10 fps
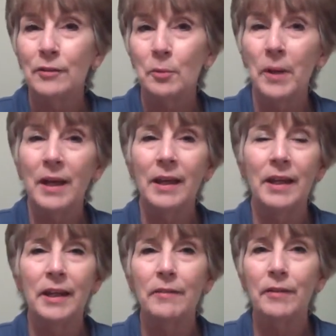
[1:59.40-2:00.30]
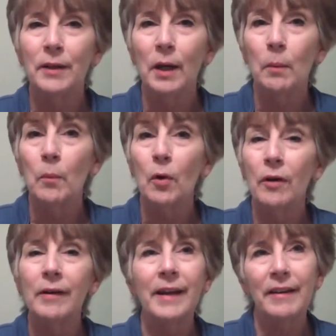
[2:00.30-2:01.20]
to make it even a
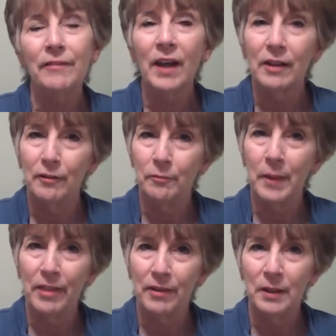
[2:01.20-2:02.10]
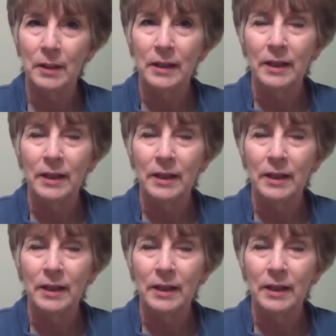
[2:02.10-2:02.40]
more effective method